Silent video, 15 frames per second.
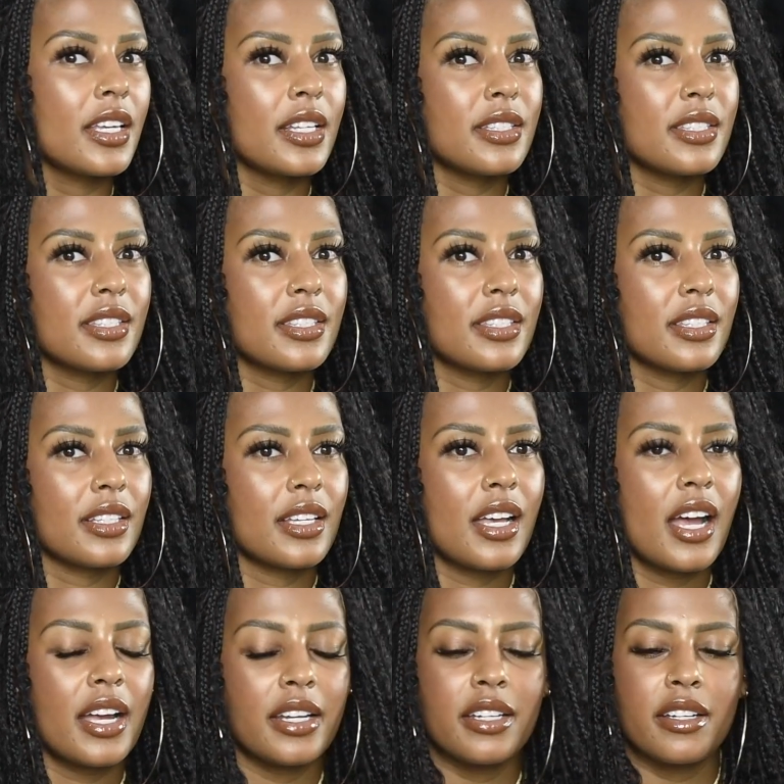It's
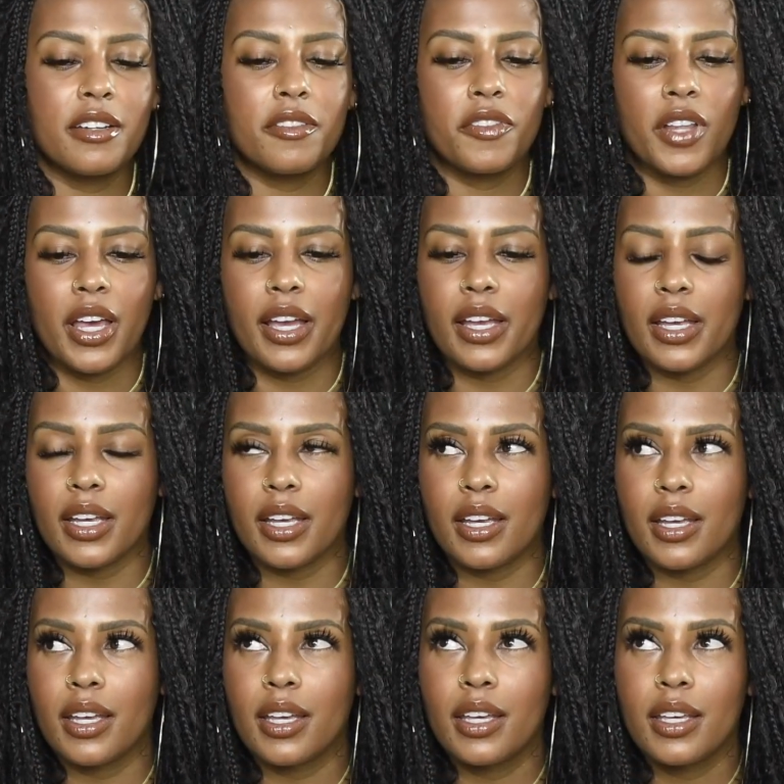kind of
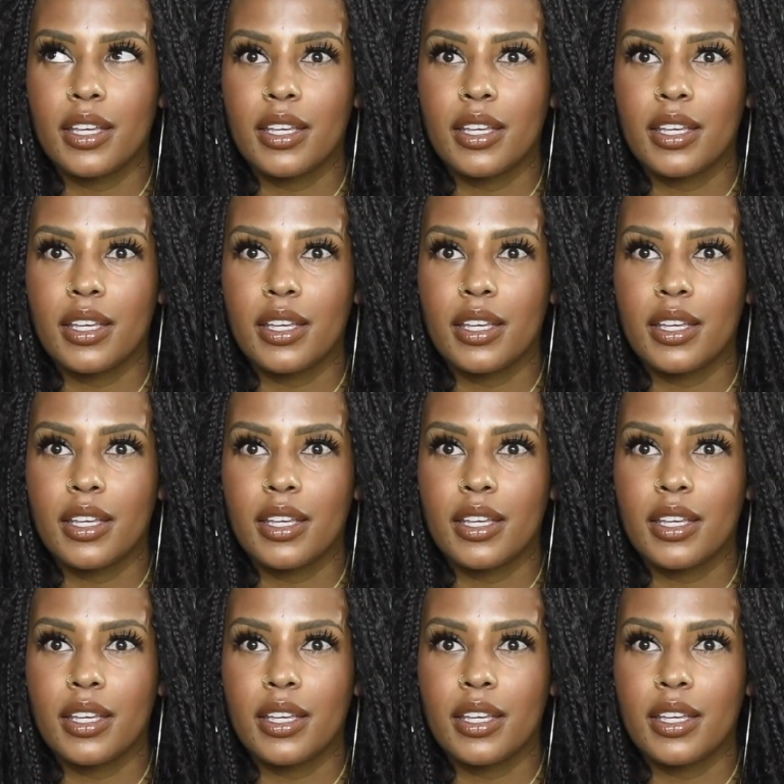like,